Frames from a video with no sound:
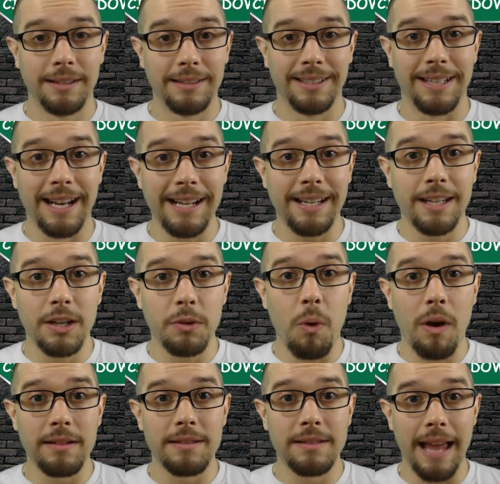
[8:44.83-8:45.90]
the Night King
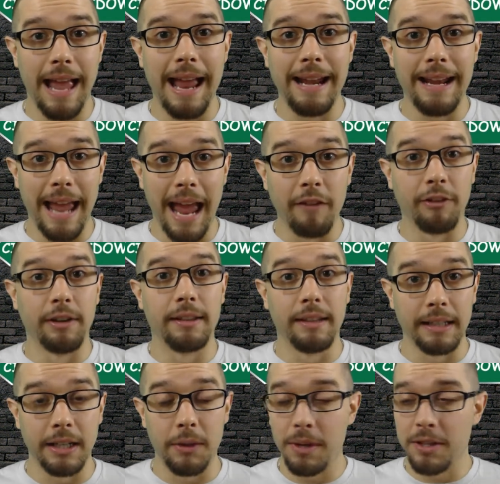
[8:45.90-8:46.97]
wants to end
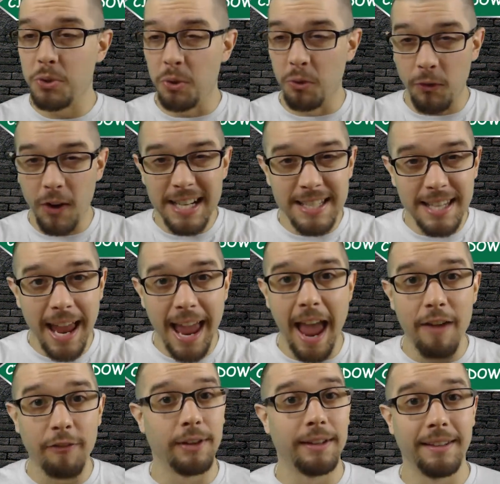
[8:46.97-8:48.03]
everything. He wants to erase
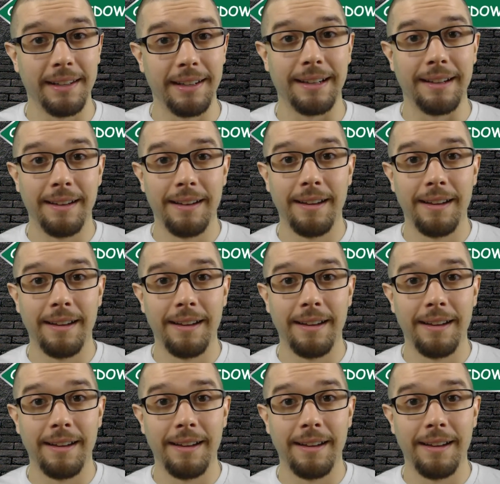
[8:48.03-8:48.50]
everything.